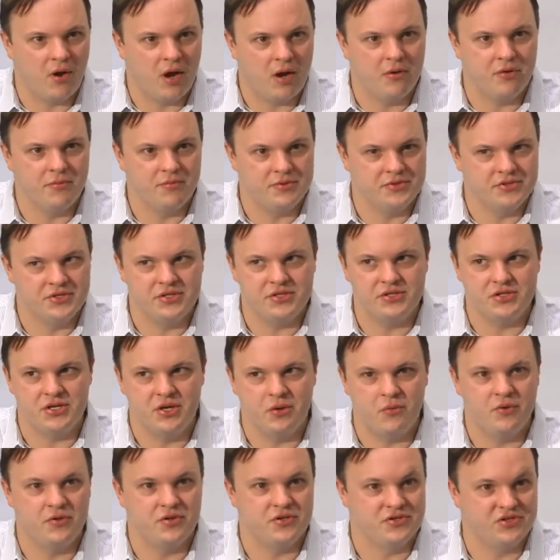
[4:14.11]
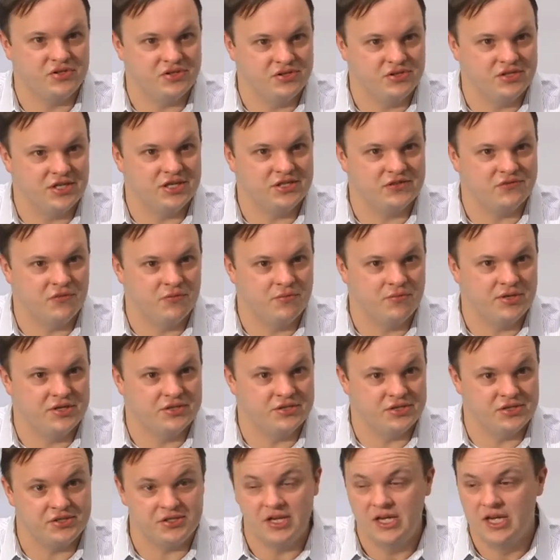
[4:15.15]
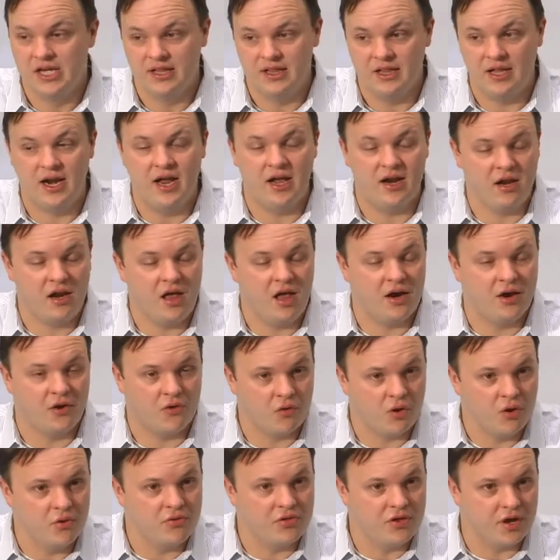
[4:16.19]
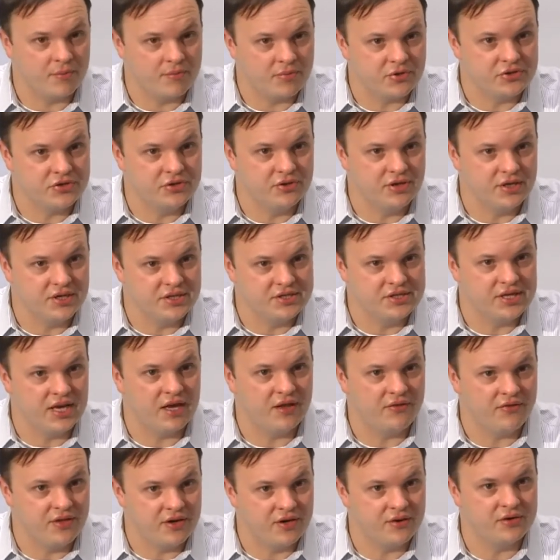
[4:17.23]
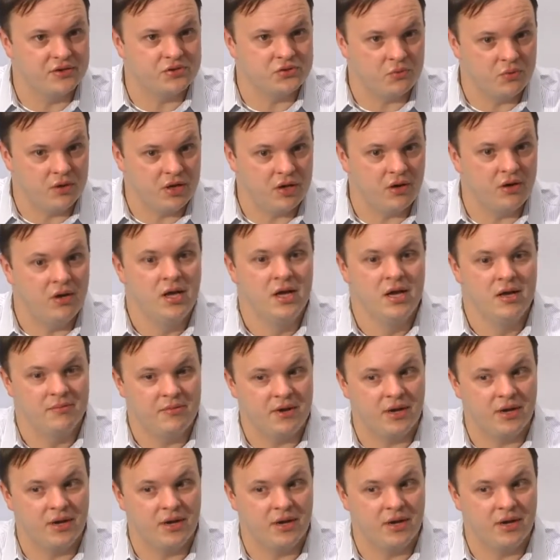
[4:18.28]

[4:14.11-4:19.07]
I would position it with a successful business that had a lot of growth opportunities out there as well.